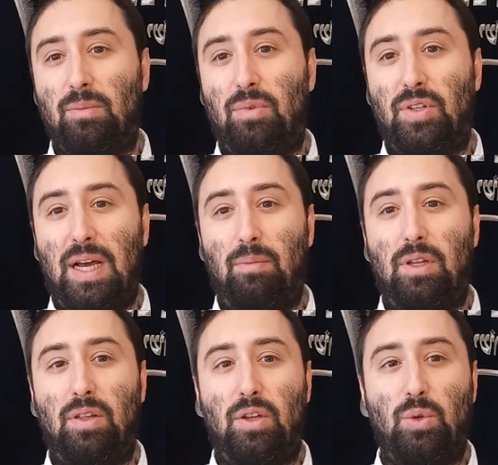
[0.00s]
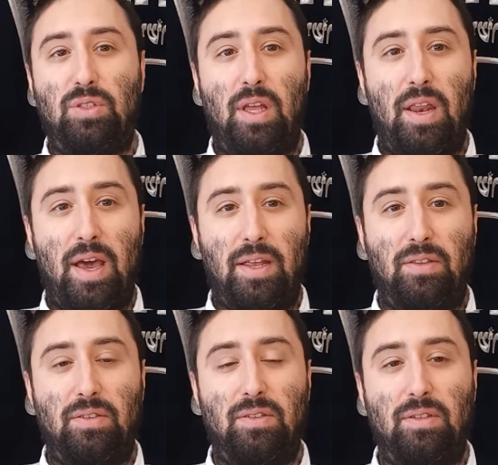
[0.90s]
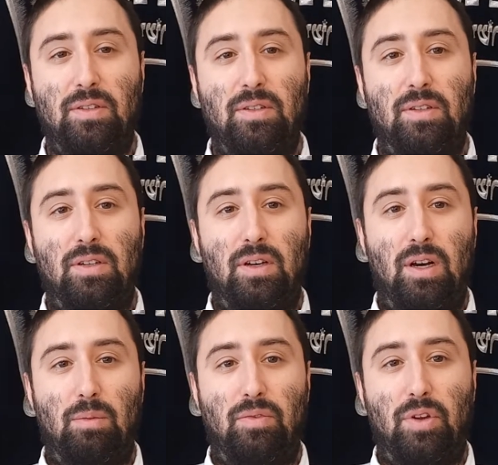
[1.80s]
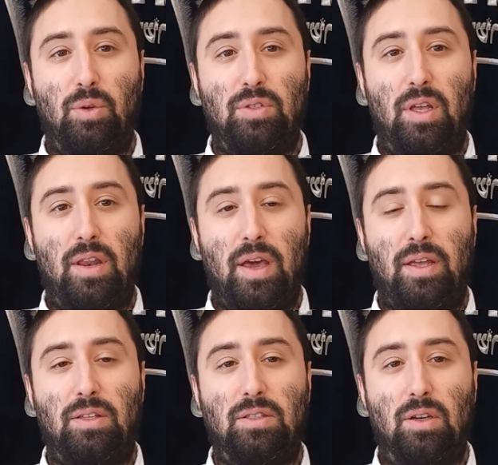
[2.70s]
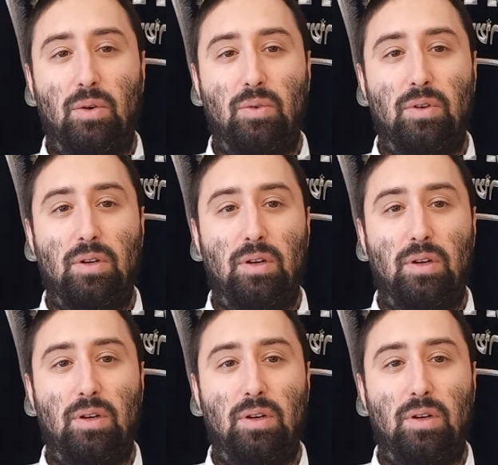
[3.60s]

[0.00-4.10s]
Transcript: predominantly they're used at night. If they're used at night, so